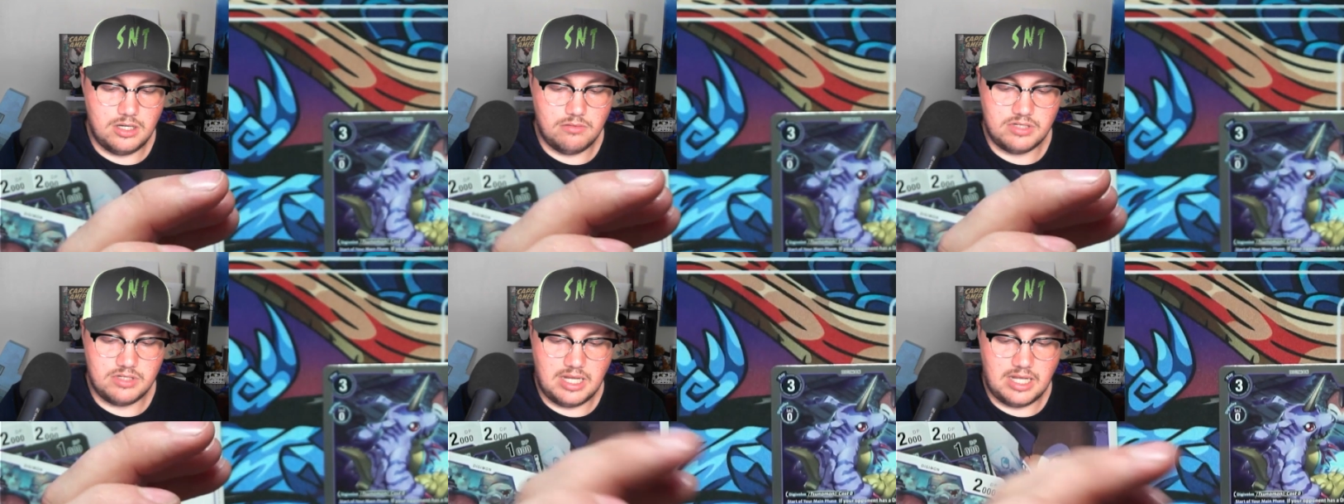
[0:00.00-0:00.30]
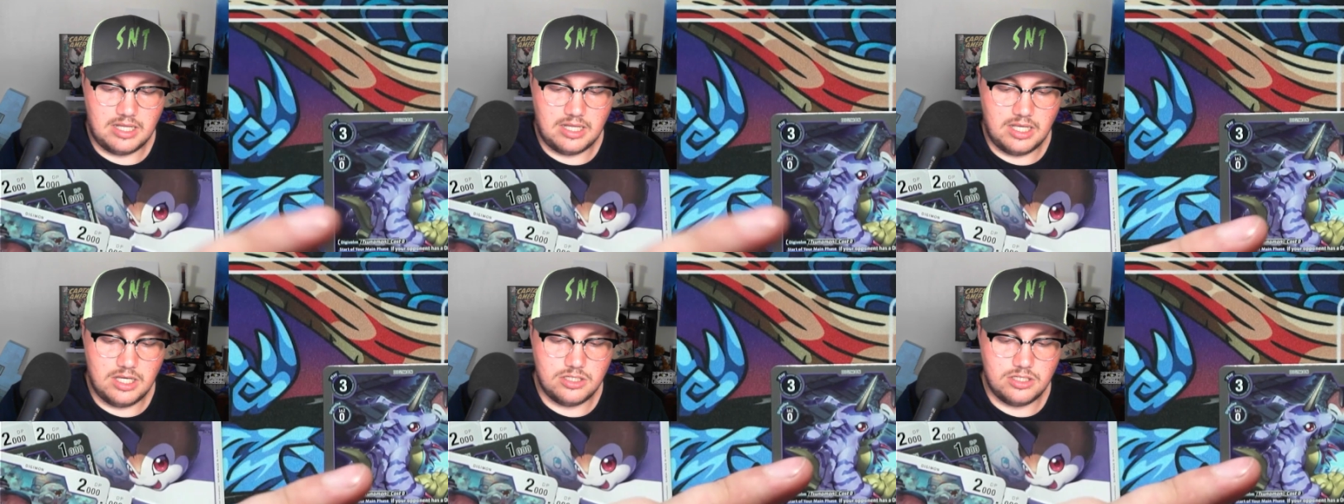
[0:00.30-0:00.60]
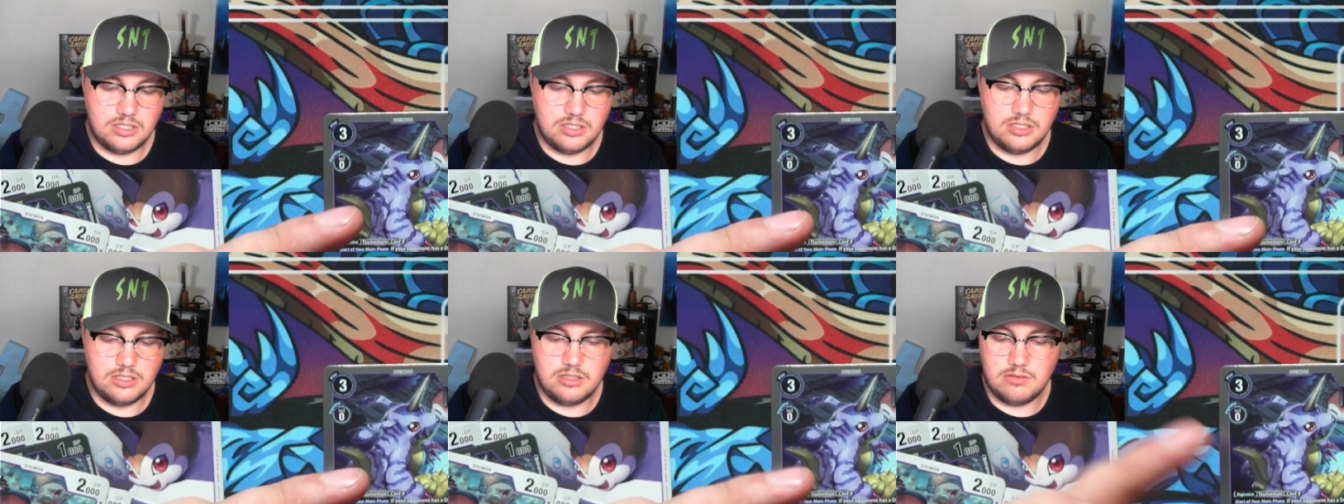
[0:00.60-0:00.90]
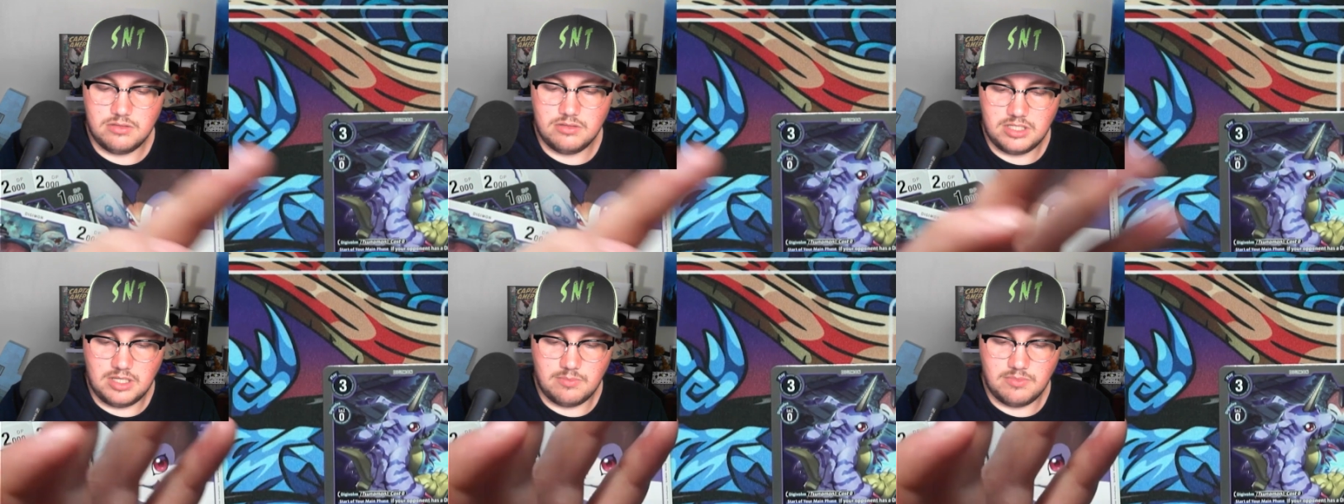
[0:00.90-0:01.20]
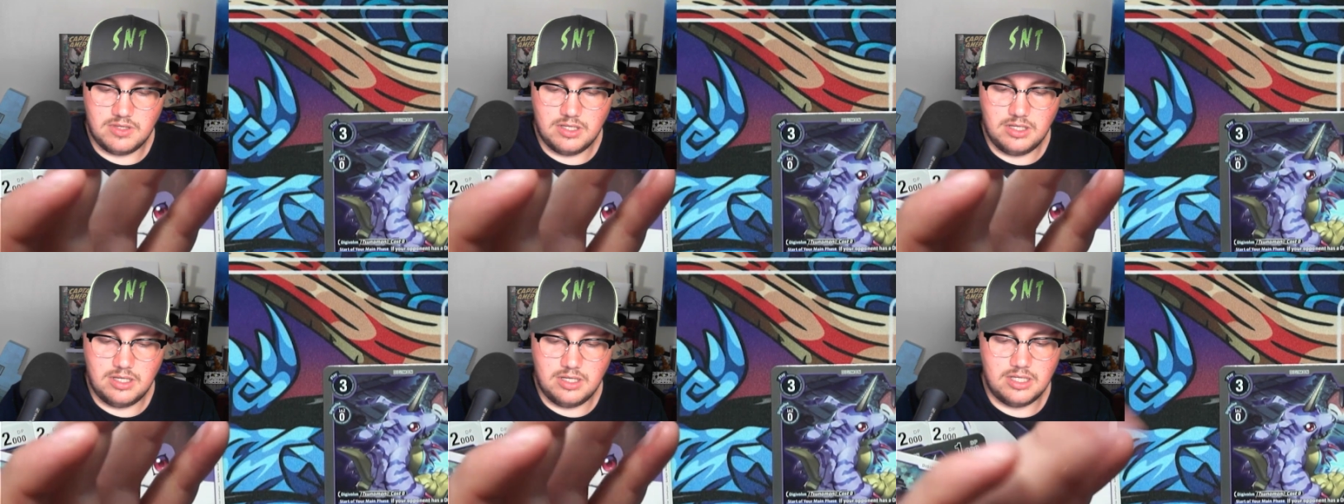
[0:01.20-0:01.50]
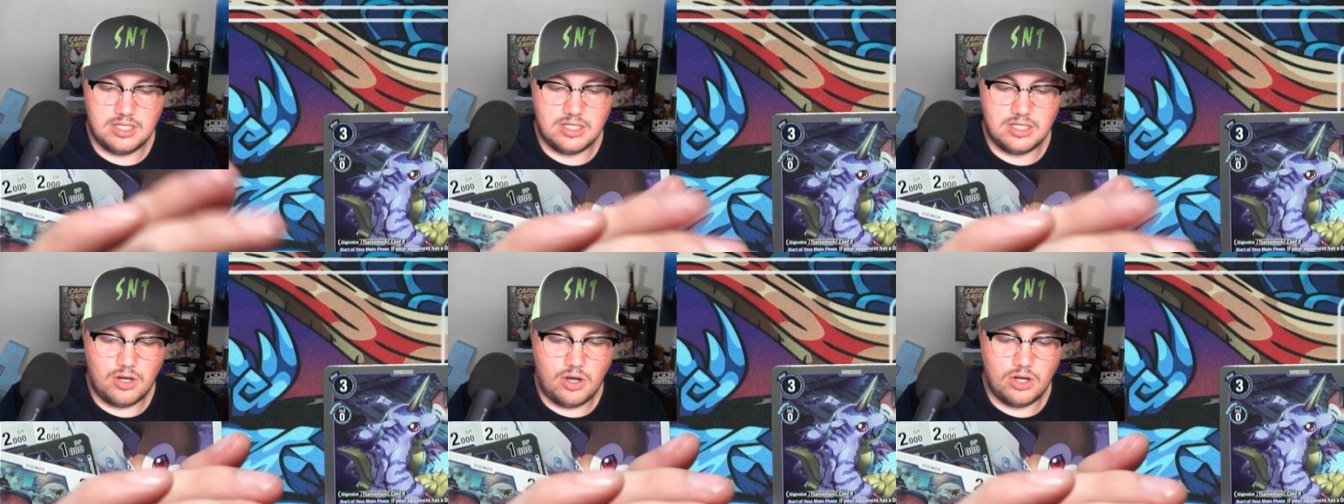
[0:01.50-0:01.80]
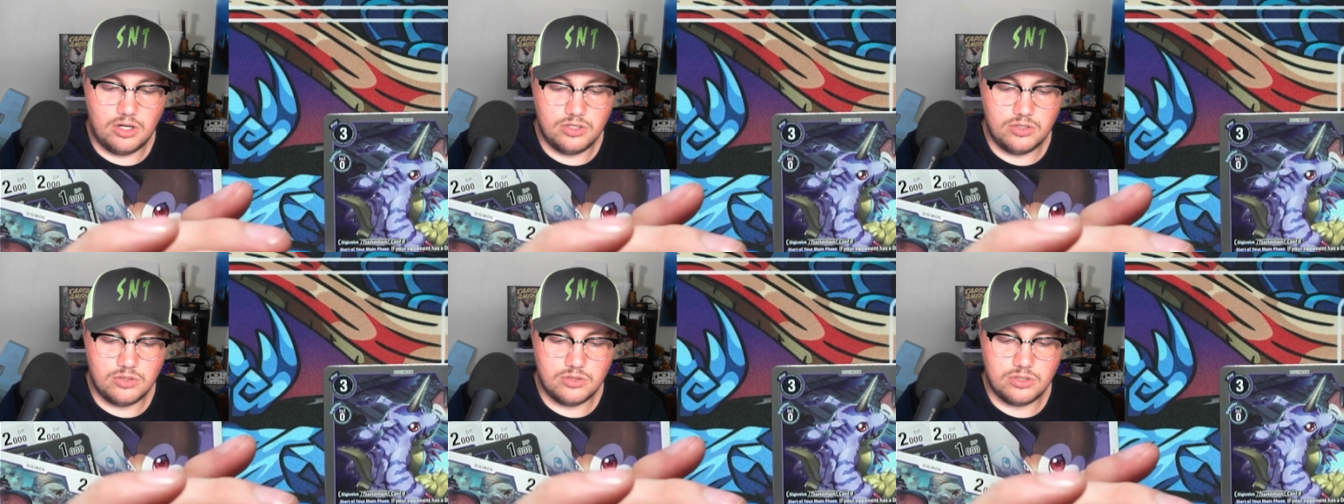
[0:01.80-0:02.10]
retaliation, same thing. And then
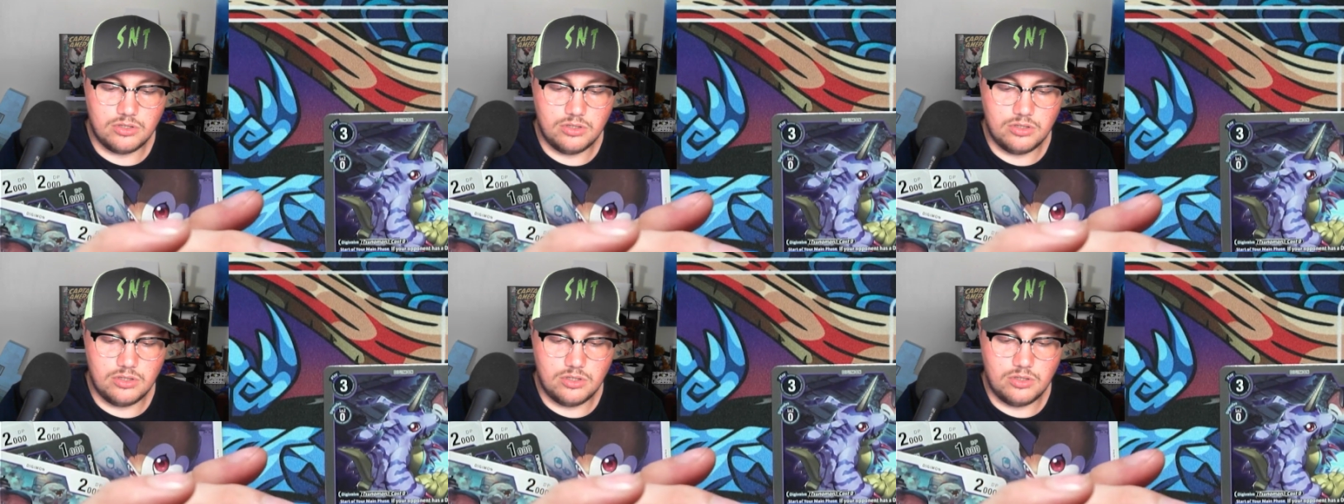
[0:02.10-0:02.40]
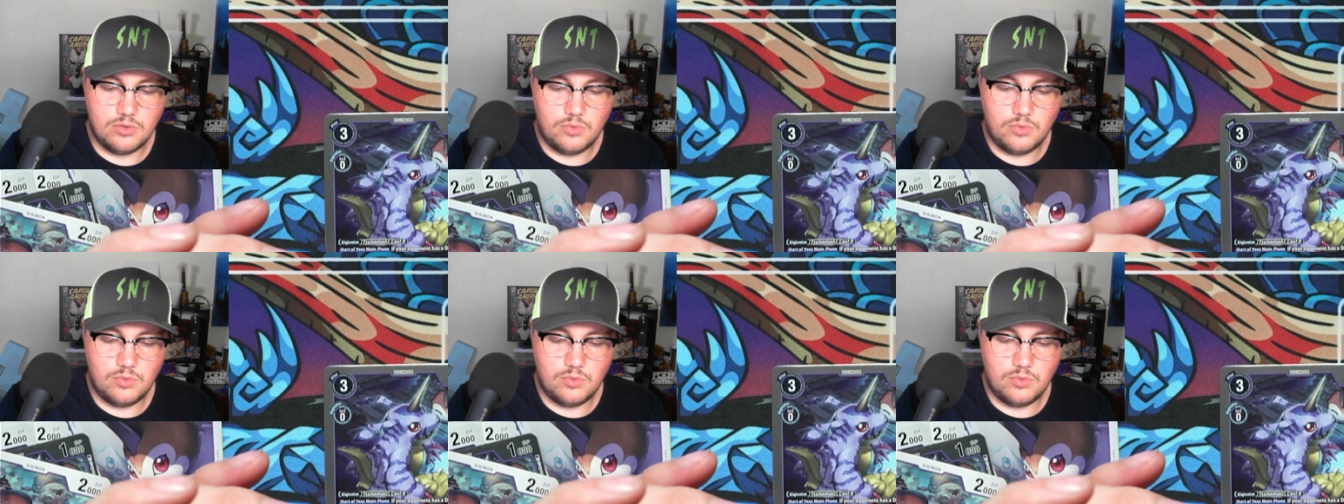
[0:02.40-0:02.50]
on your turn,